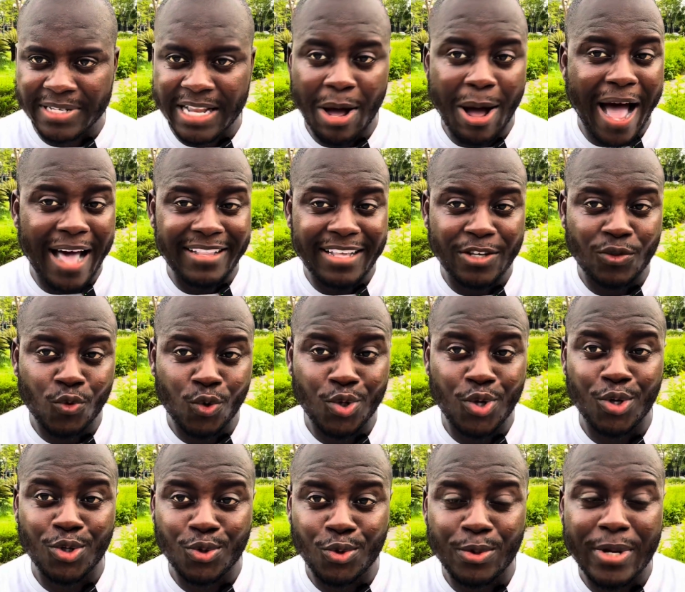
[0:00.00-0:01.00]
Now, others who
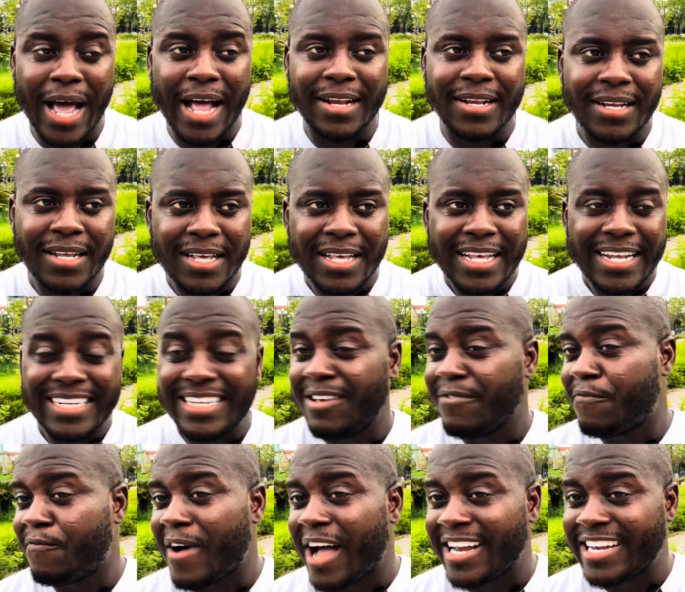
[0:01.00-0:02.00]
don't do that, they
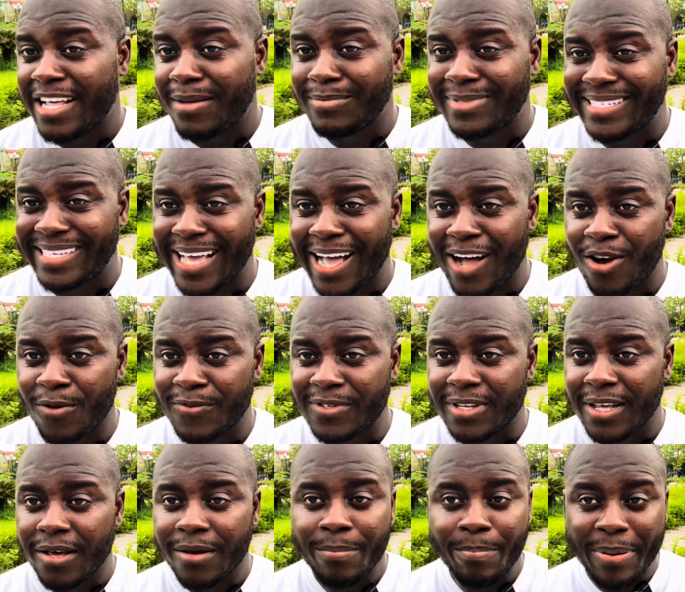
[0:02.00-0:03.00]
find themselves
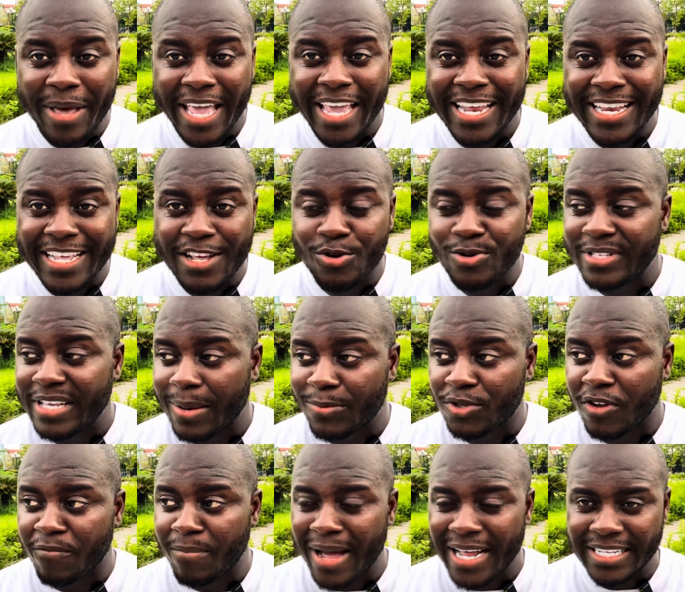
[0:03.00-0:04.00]
paying huge sums
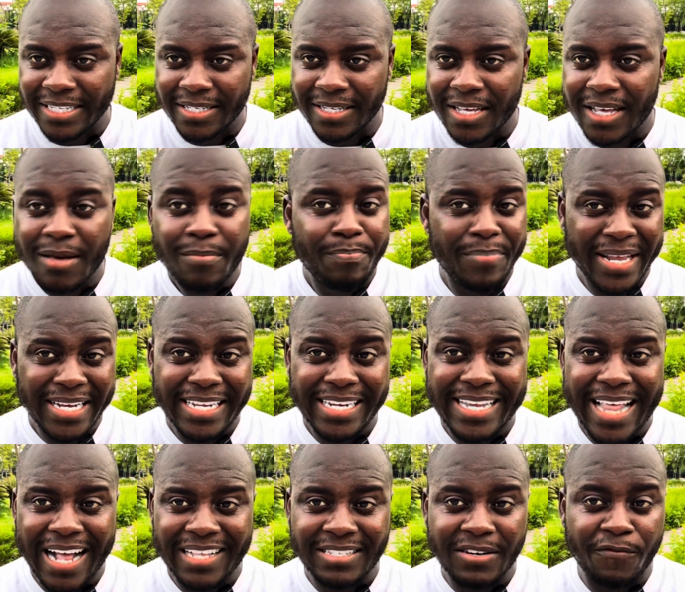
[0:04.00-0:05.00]
of money, being
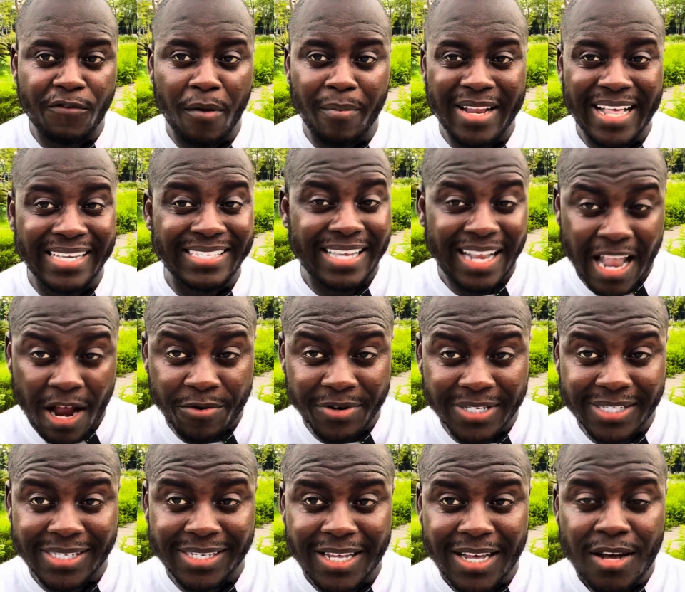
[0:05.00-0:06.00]
deducted from their
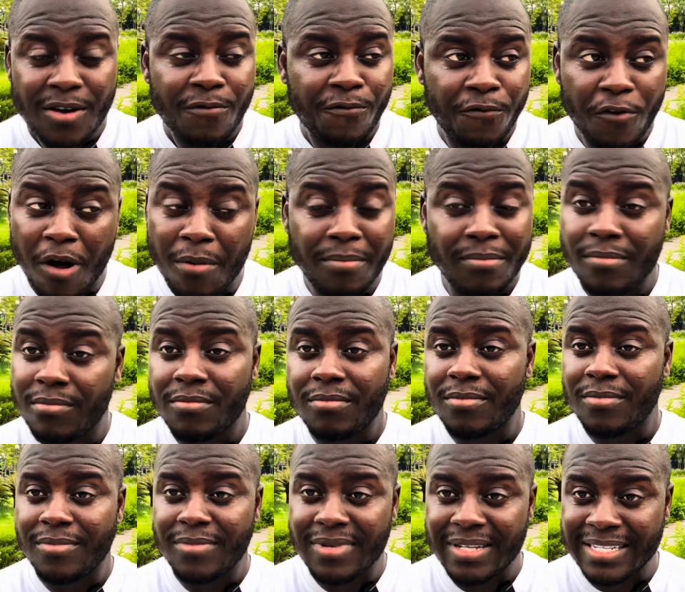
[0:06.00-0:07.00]
salaries,
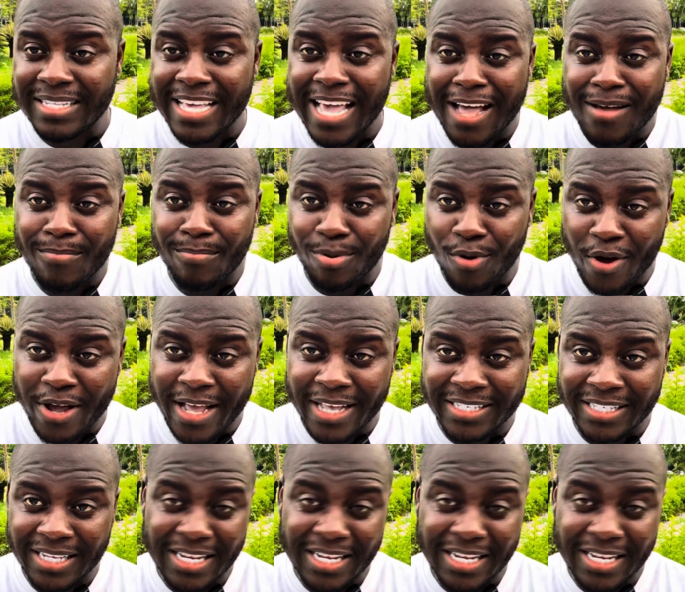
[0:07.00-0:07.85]
from their employers.